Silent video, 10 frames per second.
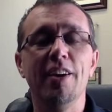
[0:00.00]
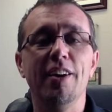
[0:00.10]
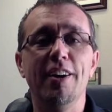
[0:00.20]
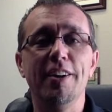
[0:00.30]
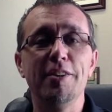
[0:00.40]

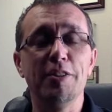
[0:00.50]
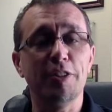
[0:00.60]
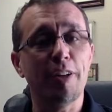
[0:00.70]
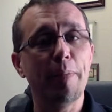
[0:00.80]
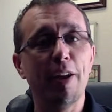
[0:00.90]
A
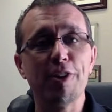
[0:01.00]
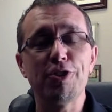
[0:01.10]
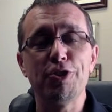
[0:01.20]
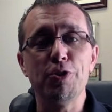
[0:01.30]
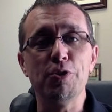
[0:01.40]
lot of
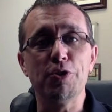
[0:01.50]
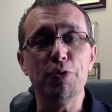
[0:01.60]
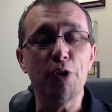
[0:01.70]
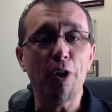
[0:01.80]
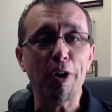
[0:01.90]
parents choose a
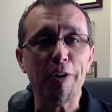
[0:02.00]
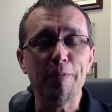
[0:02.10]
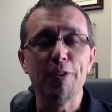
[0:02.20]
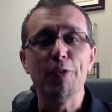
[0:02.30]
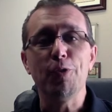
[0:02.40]
new car
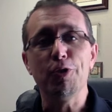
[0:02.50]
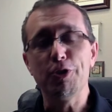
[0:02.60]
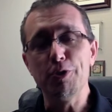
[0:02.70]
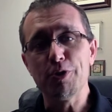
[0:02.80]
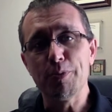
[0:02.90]
or
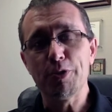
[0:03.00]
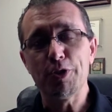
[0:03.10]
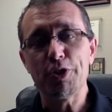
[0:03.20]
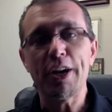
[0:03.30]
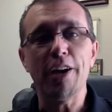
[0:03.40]
choose to put
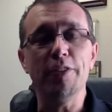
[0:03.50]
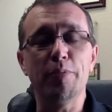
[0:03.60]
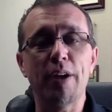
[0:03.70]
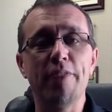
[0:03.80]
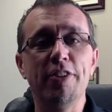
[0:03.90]
their child in
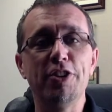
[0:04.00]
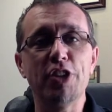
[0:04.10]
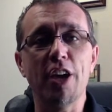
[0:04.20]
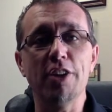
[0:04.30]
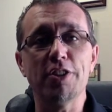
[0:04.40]
private
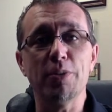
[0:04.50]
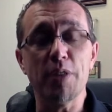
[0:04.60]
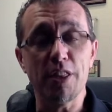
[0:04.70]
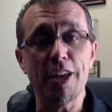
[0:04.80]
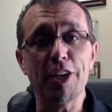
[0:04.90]
education, and
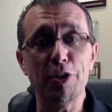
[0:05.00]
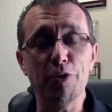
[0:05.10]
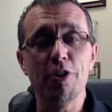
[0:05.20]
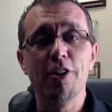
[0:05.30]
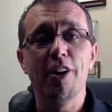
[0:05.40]
we thank
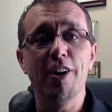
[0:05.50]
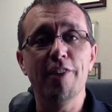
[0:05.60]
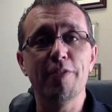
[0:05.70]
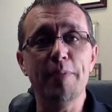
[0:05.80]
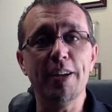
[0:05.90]
you
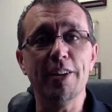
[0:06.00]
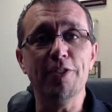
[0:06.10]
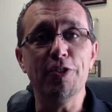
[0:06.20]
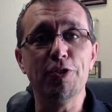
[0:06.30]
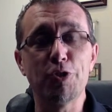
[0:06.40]
for
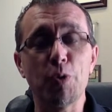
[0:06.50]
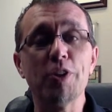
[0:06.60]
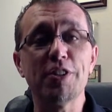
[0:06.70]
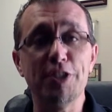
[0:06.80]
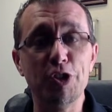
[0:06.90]
making the
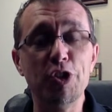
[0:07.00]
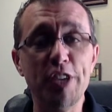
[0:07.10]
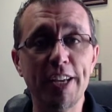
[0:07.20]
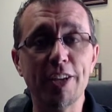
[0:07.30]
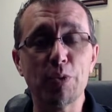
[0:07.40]
choice that you
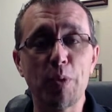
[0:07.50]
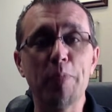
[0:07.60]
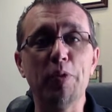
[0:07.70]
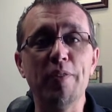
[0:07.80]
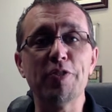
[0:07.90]
did, because we
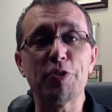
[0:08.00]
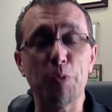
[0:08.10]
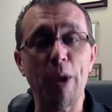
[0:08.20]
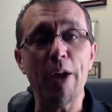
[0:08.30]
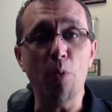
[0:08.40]
believe it's
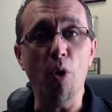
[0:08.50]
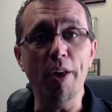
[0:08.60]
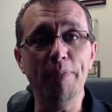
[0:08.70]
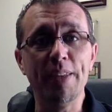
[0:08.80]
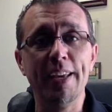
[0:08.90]
the right one.